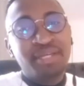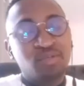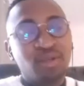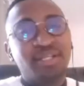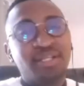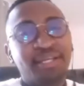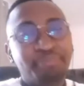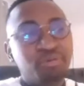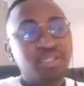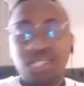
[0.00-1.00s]
that one
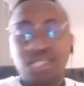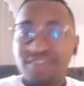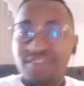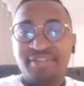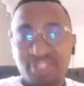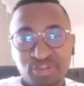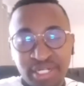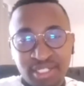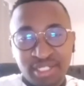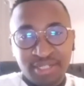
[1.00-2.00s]
can put is 500
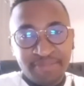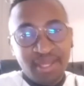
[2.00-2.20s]
rand.